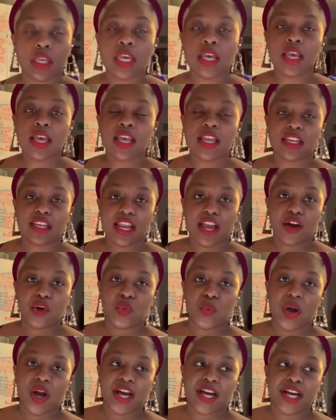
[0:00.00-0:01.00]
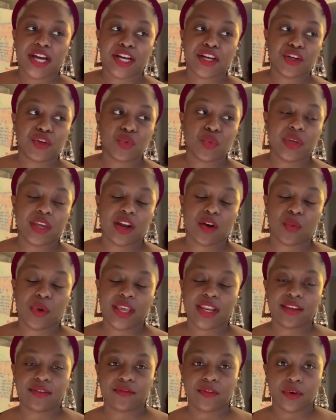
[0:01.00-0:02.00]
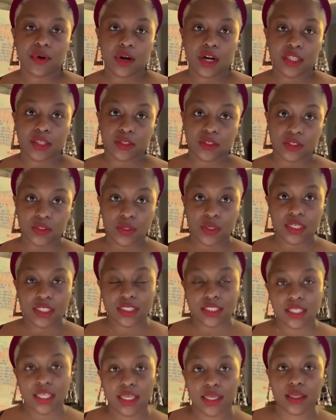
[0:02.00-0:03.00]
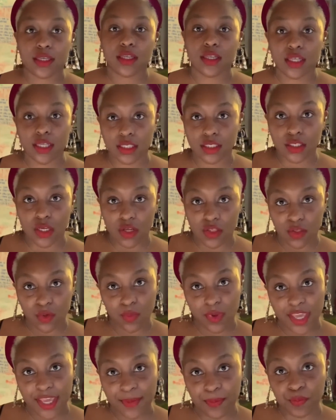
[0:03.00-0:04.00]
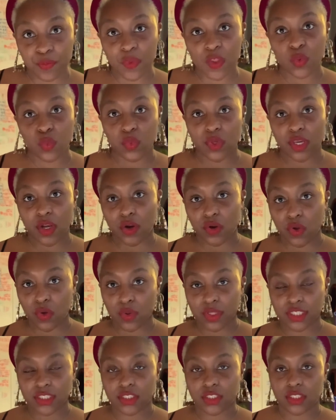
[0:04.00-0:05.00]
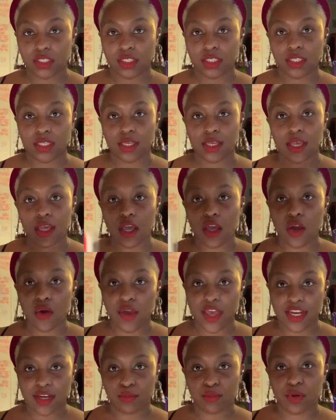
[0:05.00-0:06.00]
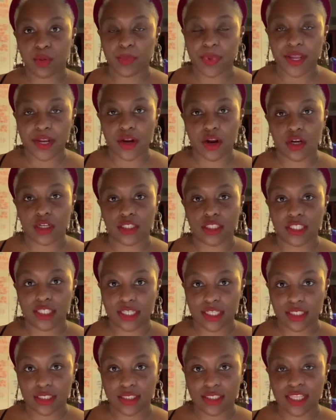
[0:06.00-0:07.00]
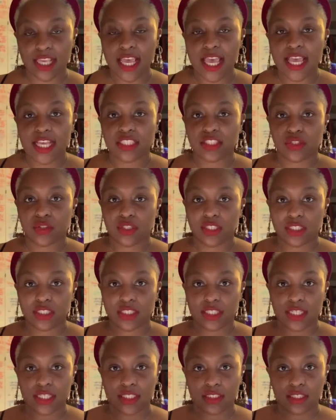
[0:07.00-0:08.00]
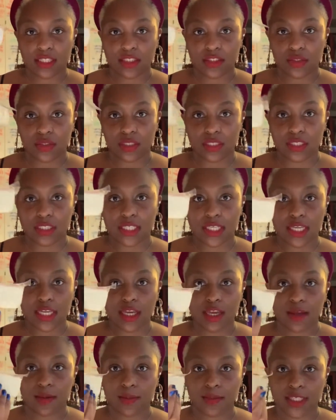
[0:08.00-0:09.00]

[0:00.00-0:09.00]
Now, while we are waiting for our tostones to get cooked all the way, we are going to go ahead and prepare our cheese. So this cheese, as you can see, comes like a